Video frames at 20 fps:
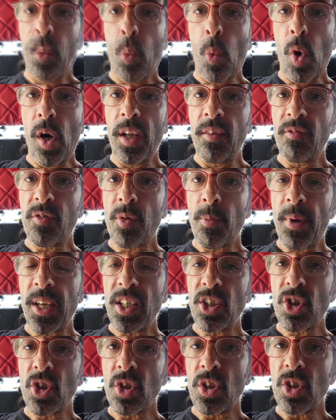what
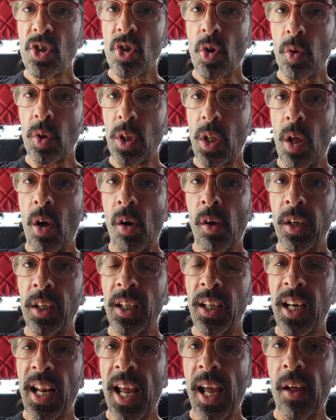information is online
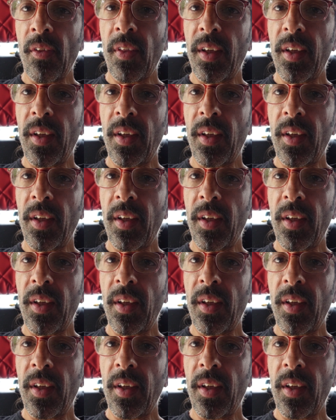and how